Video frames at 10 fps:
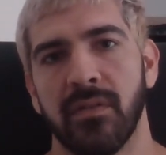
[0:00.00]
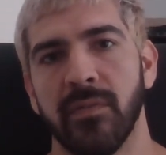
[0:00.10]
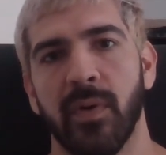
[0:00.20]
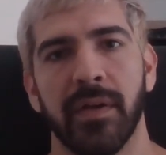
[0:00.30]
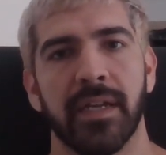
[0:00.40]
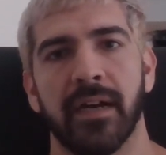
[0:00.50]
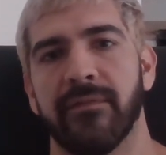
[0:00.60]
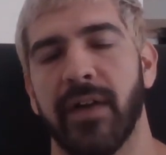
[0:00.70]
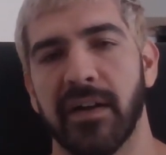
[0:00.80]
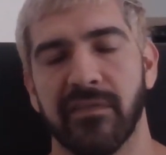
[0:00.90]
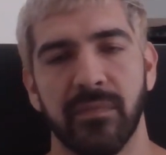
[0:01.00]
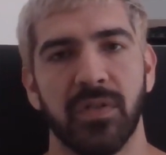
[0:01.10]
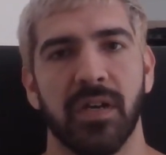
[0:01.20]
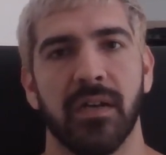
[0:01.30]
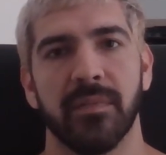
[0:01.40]
You probably got fired from
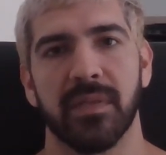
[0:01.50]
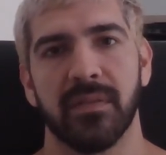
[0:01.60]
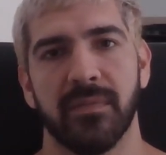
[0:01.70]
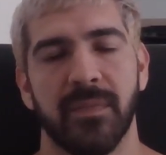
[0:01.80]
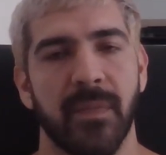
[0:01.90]
jobs.